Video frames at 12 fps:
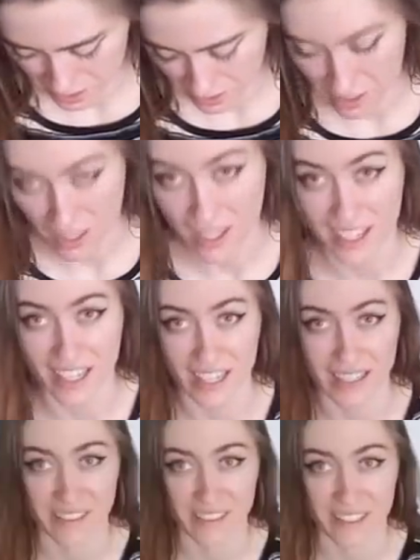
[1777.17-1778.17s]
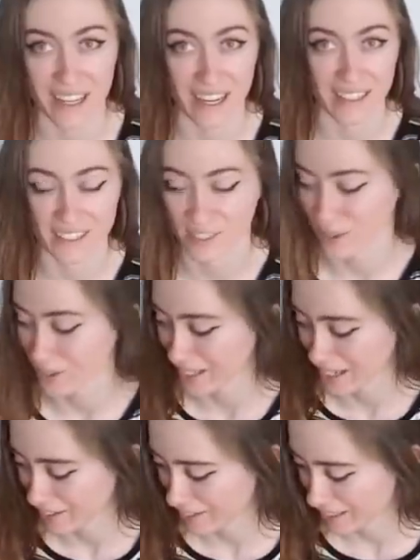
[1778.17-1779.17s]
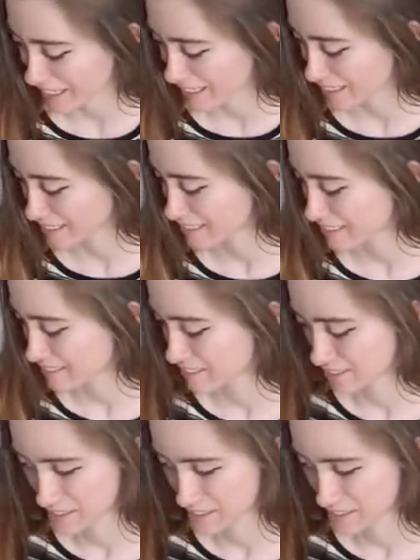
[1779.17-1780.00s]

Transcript: Alrighty, got the sole out, I guess.